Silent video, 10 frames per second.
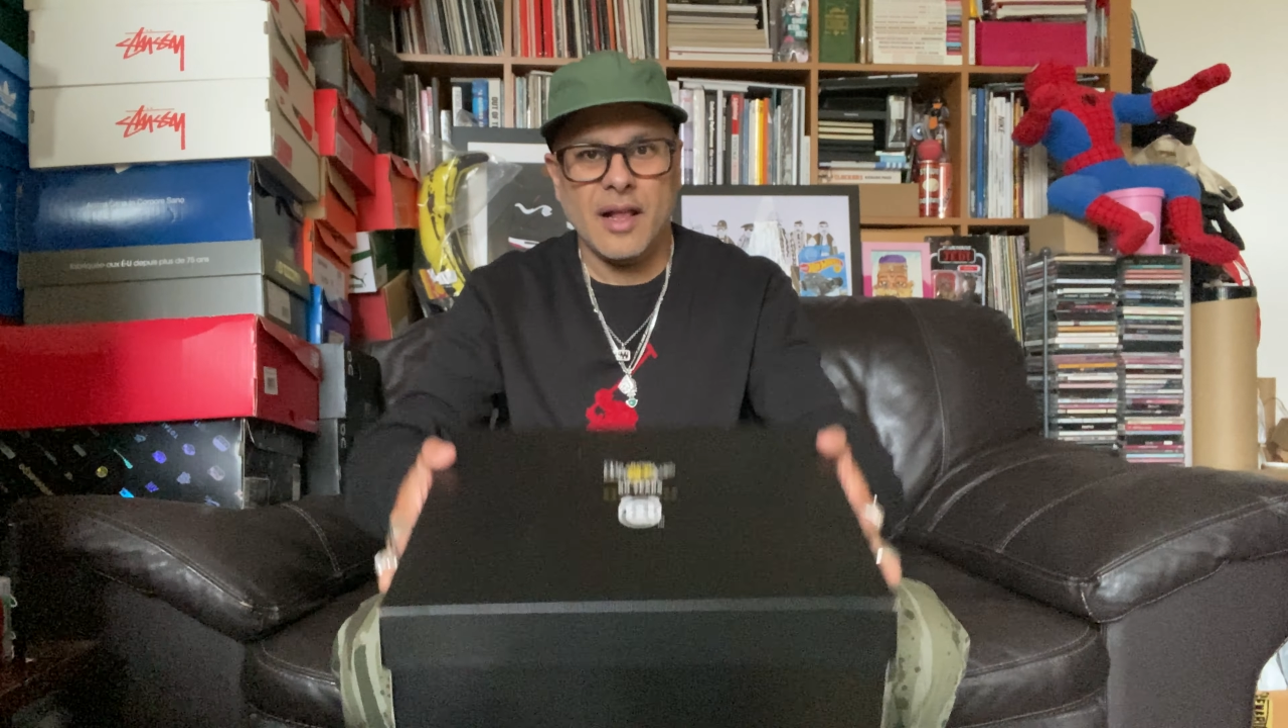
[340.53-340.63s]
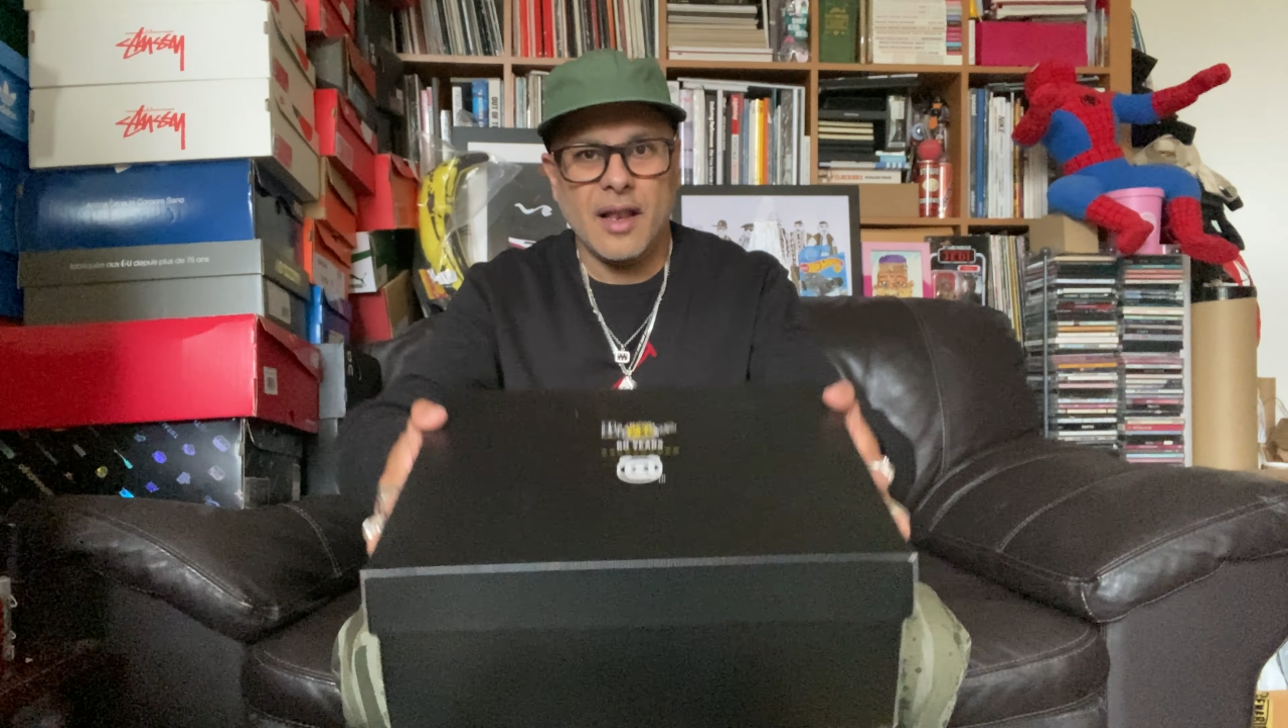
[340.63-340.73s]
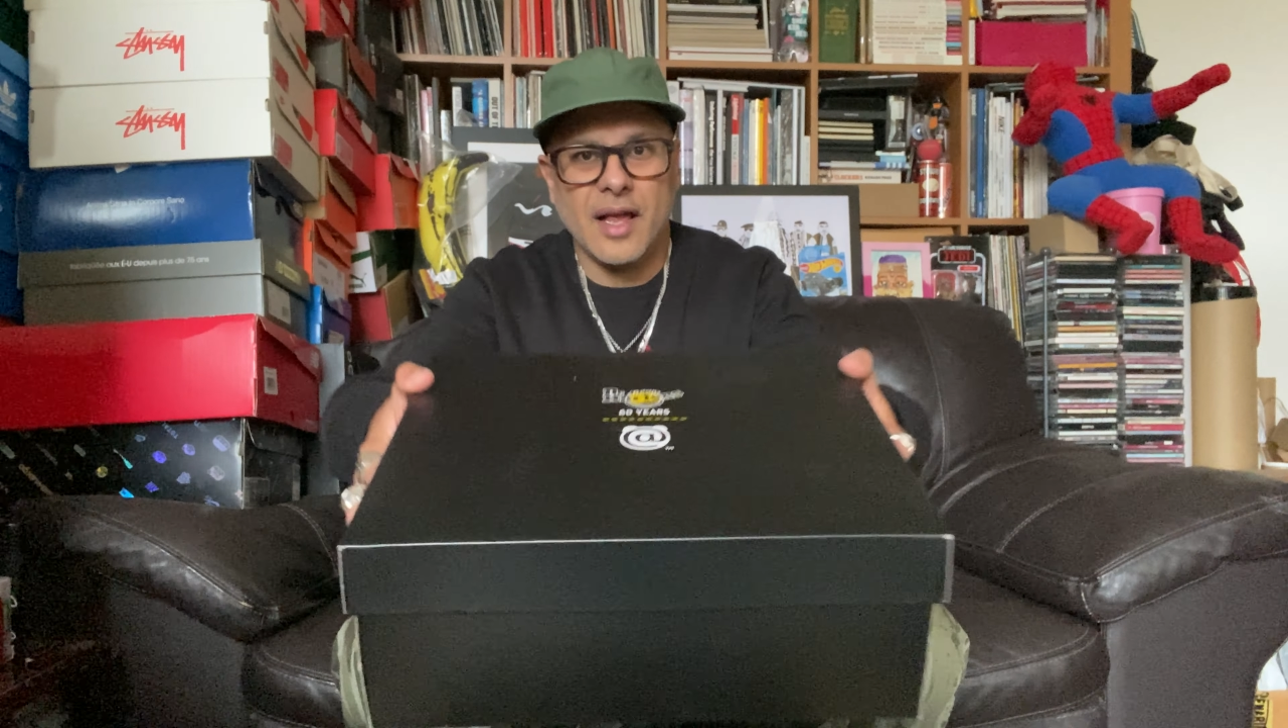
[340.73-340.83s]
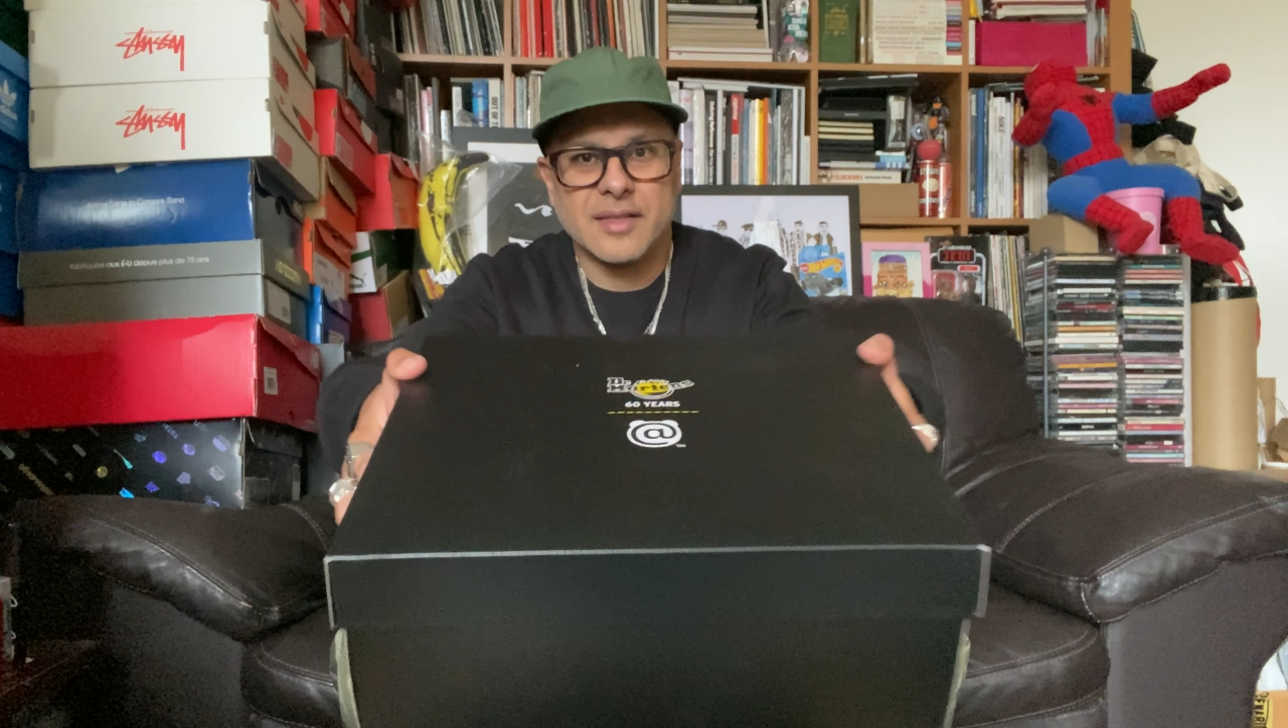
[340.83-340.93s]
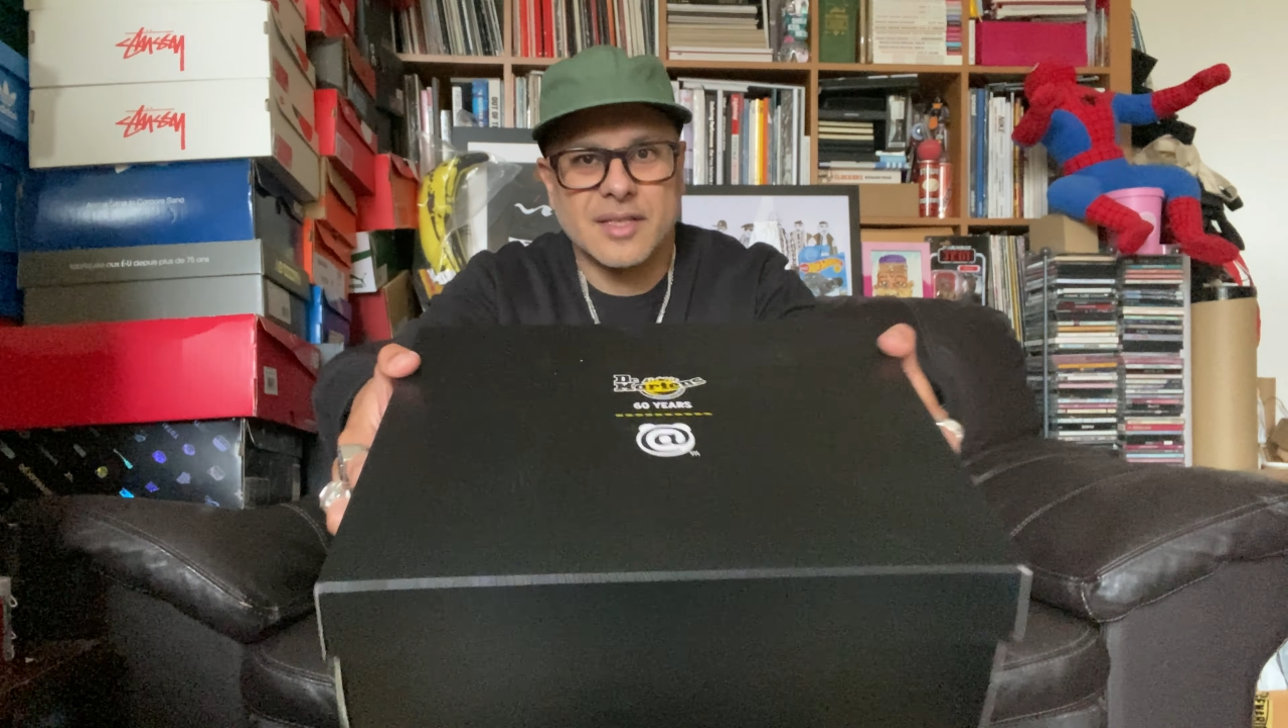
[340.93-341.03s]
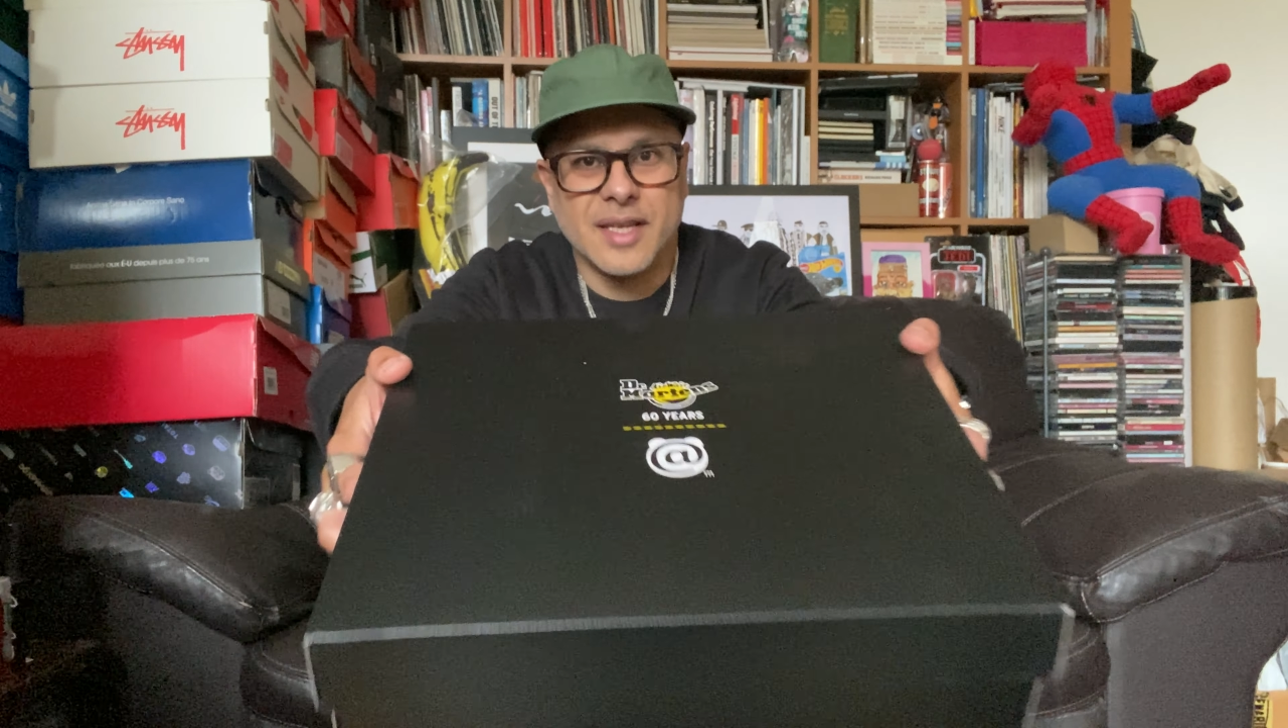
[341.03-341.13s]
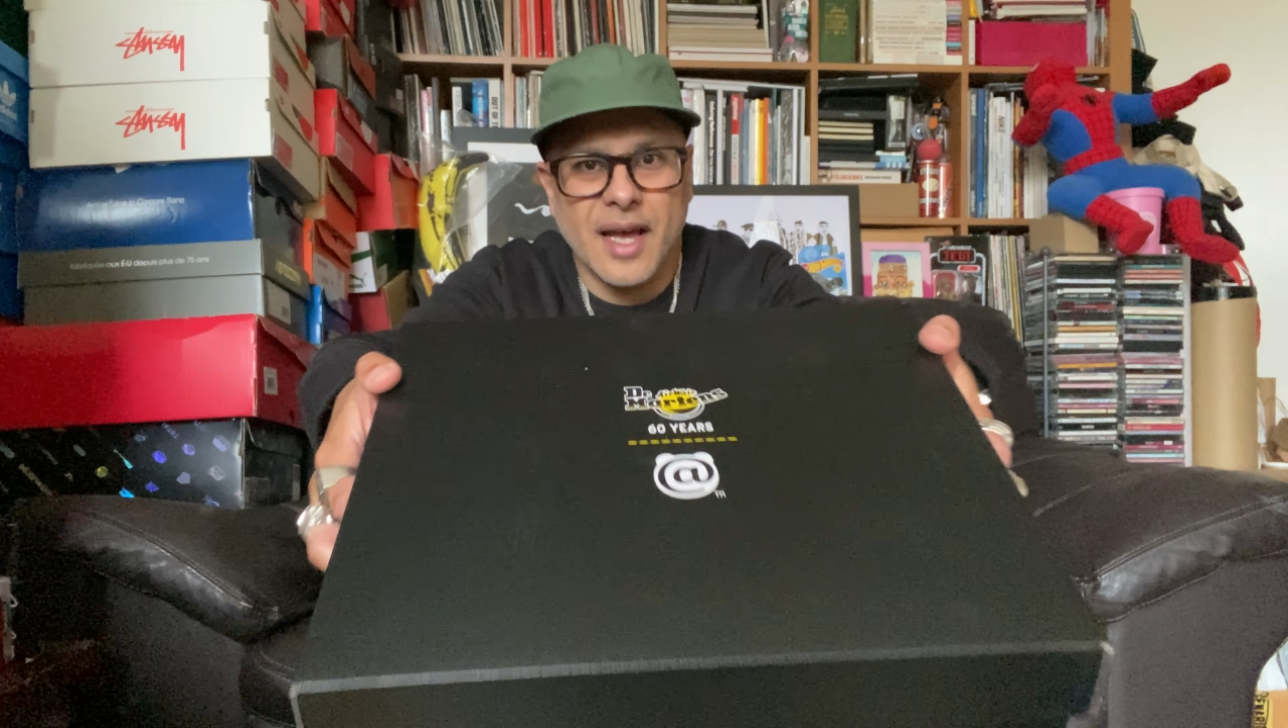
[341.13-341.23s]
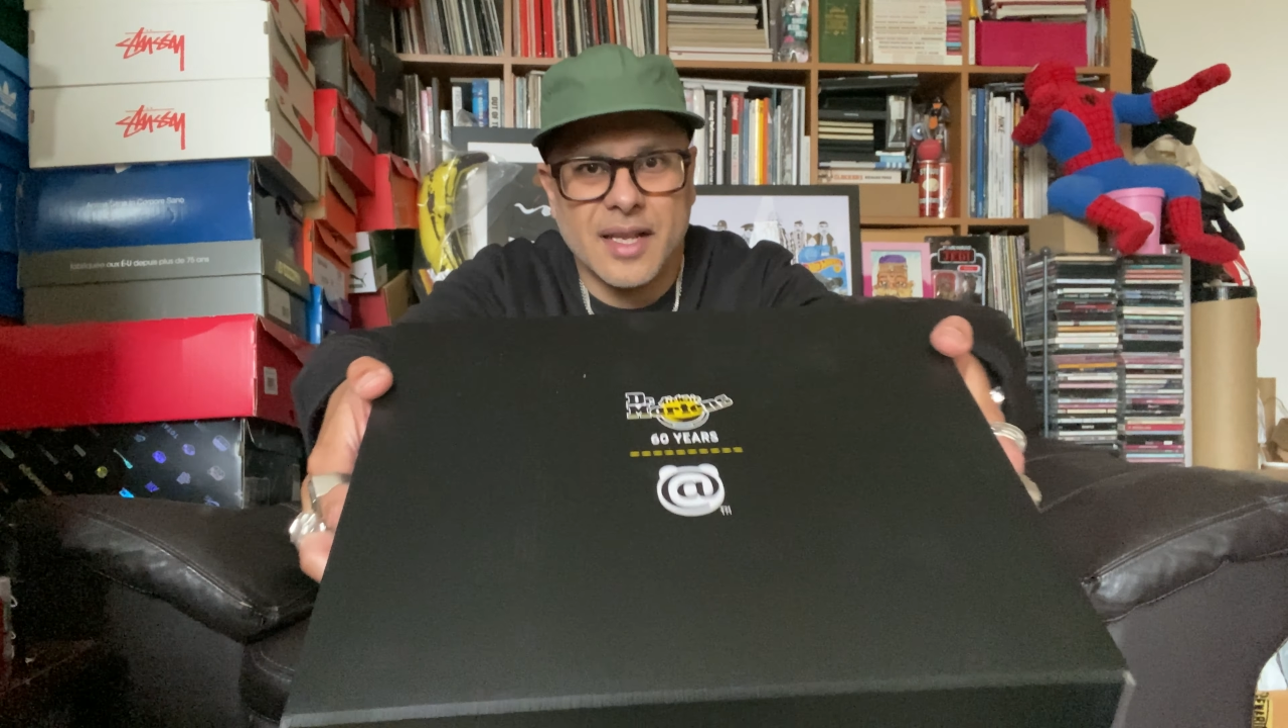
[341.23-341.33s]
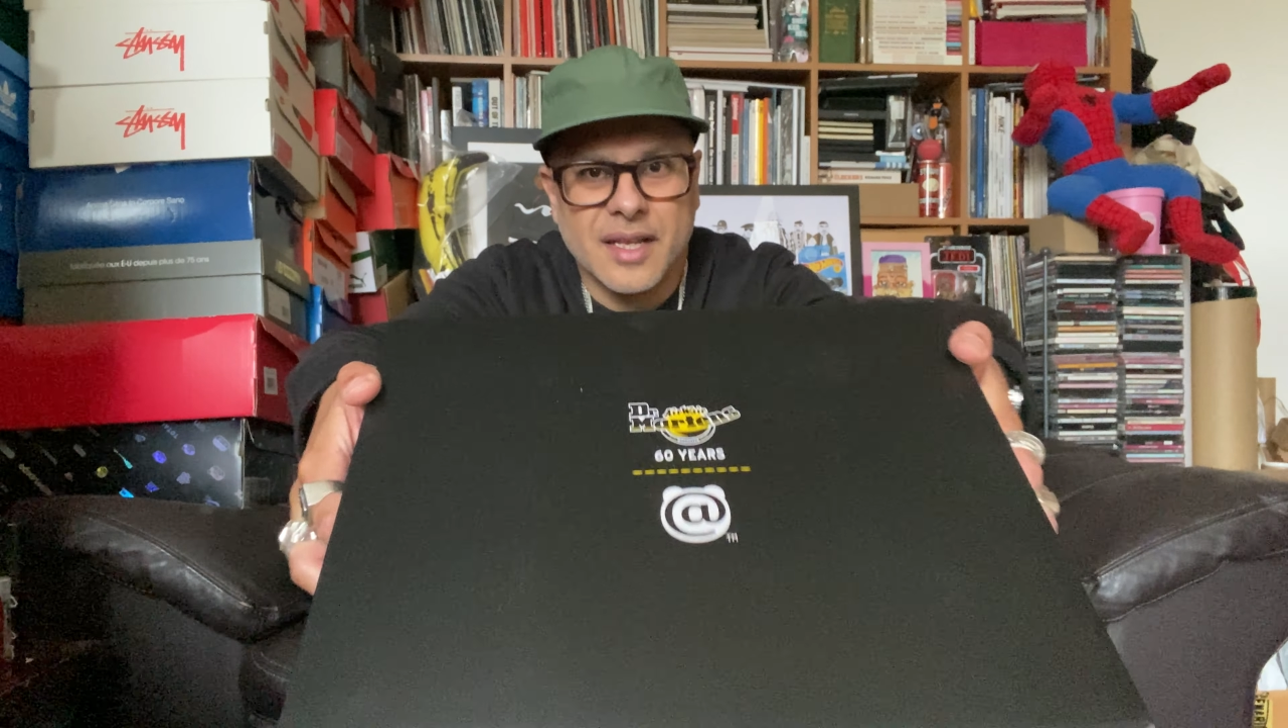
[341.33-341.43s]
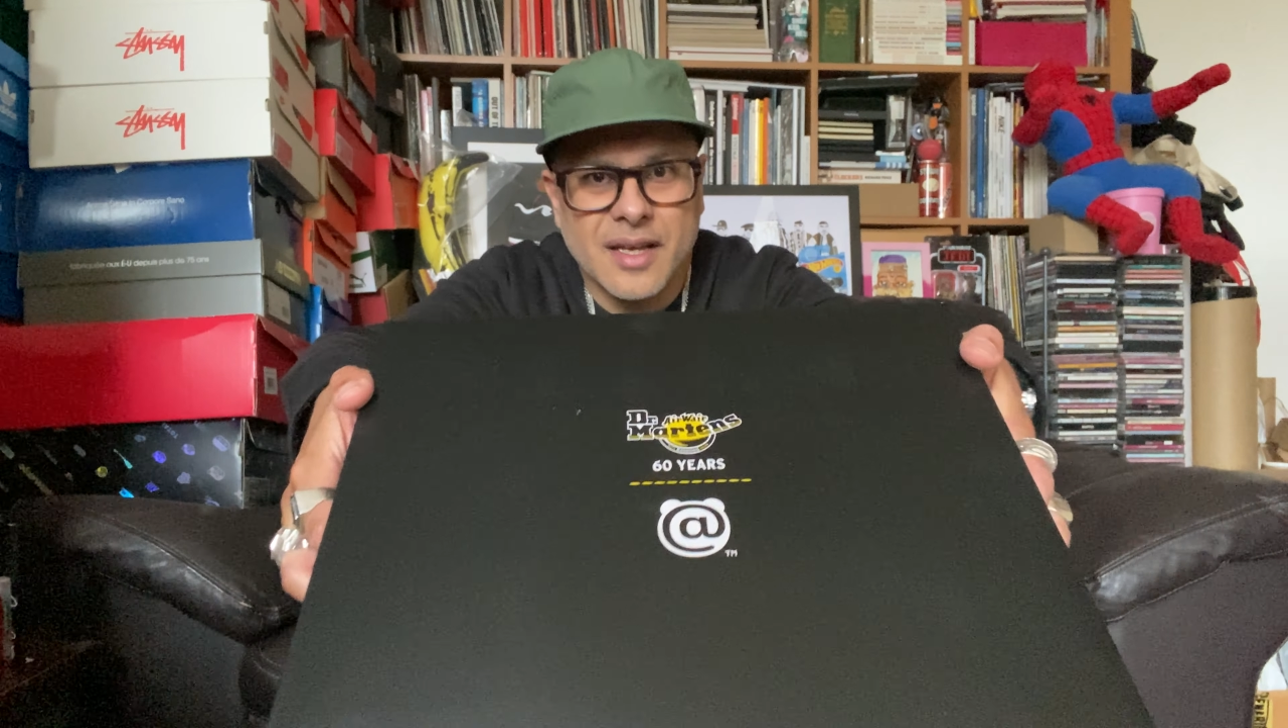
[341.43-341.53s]
let's
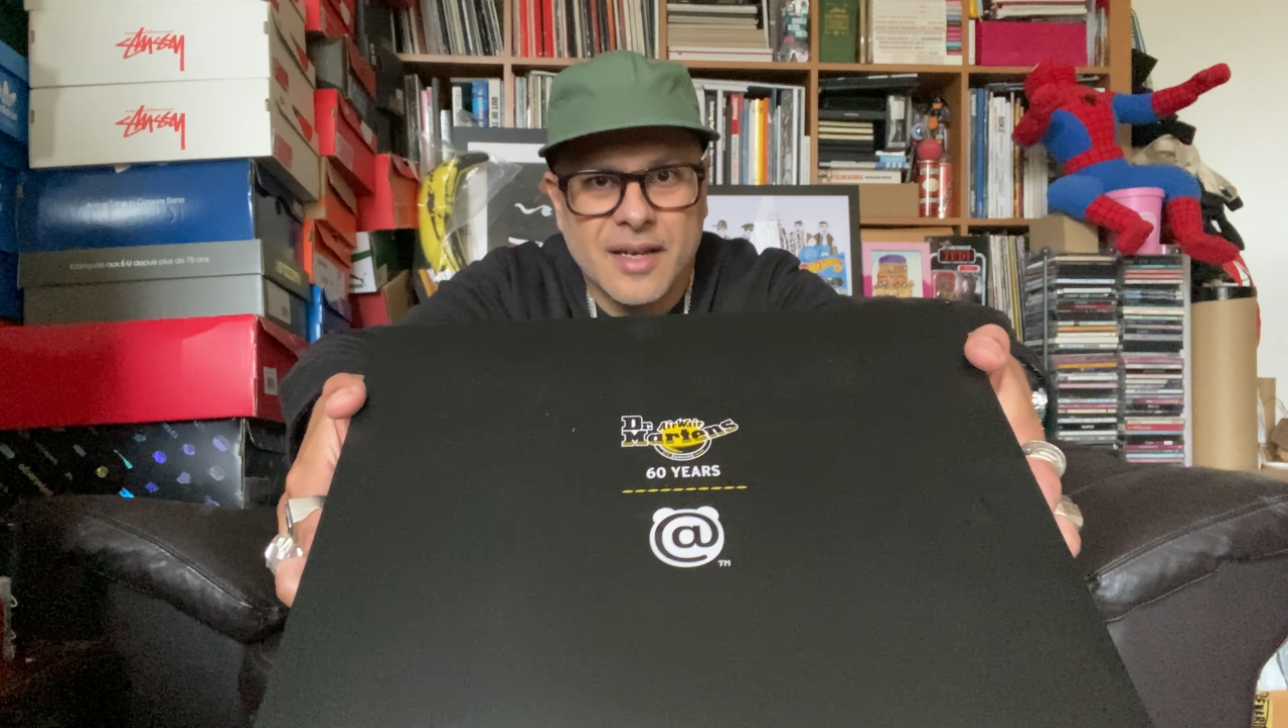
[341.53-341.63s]
get